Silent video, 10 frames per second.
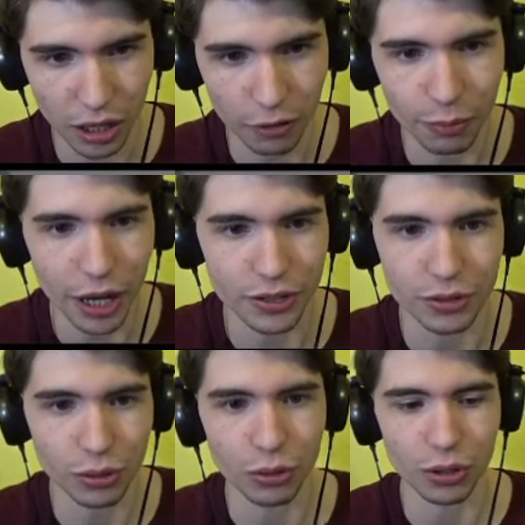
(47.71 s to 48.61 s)
of my
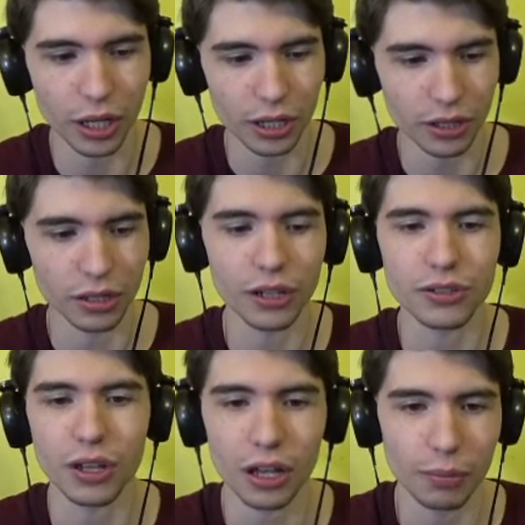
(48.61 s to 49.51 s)
solo, like,
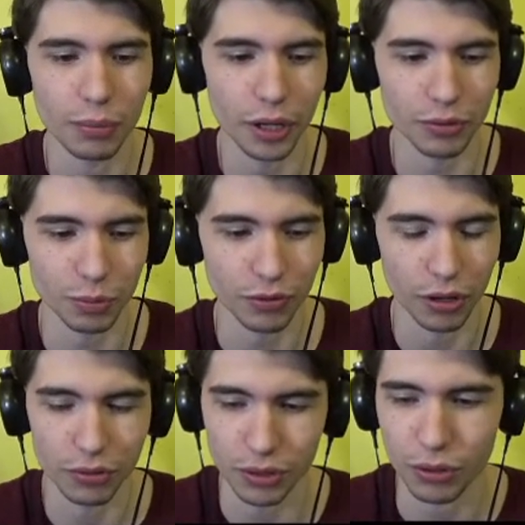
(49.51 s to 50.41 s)
Nuzlocke, but it was
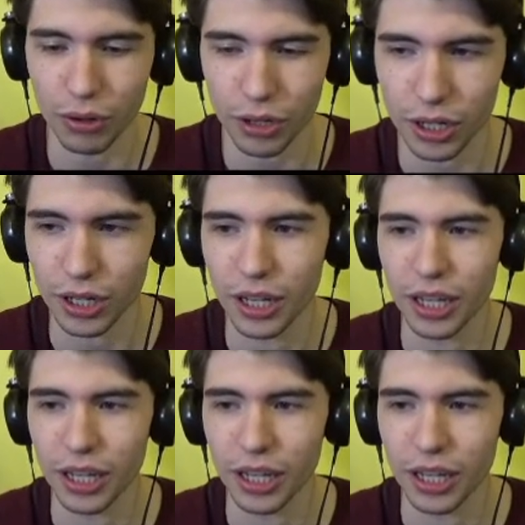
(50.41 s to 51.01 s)
before I was recording.